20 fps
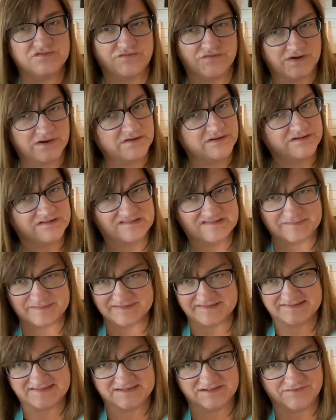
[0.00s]
very
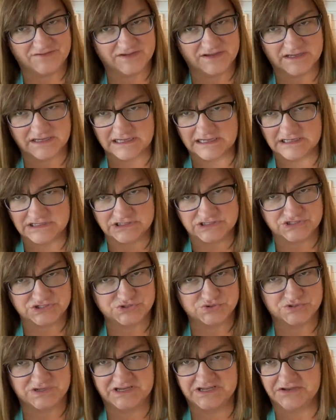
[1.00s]
specific
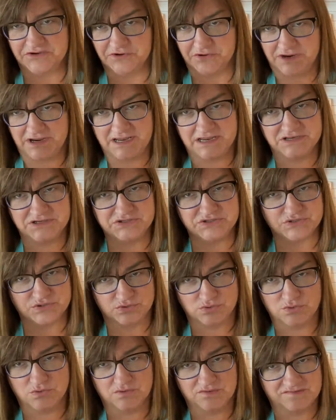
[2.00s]
industry grade
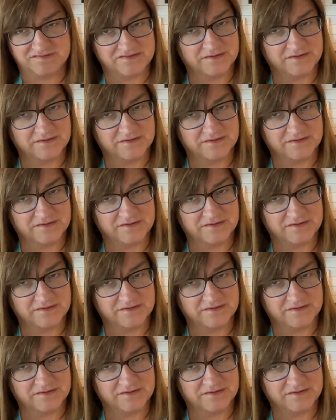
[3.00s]
tools